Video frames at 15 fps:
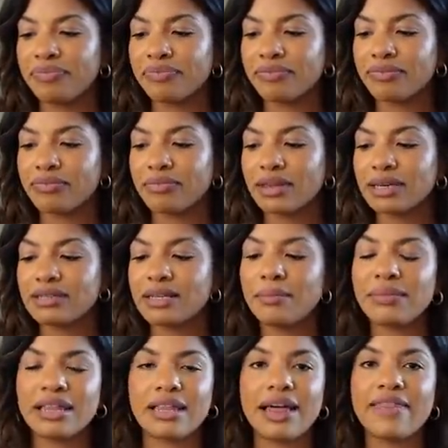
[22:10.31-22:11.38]

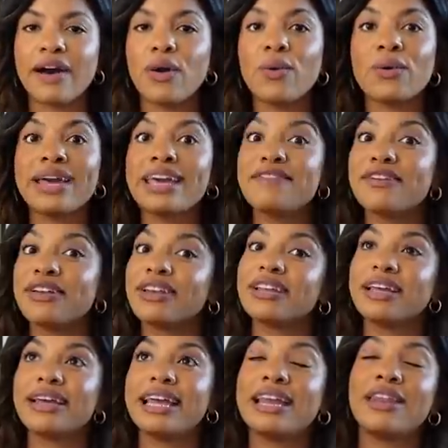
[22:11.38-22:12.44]
something like that, or even
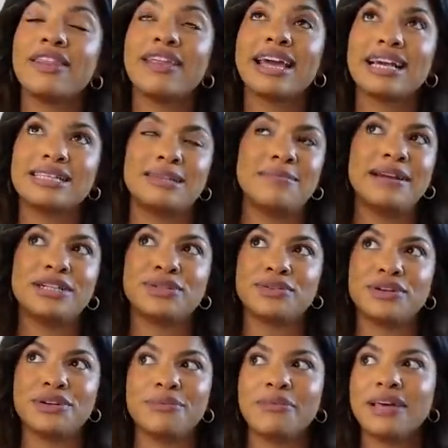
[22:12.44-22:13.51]
in the guest
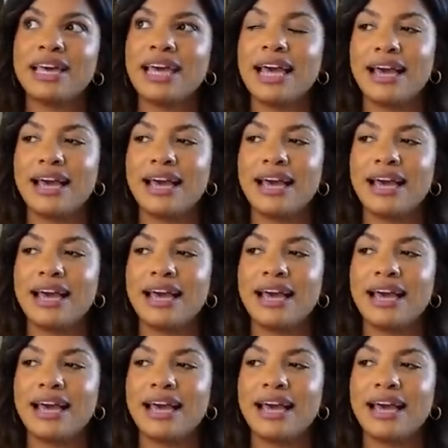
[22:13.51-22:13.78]
bedroom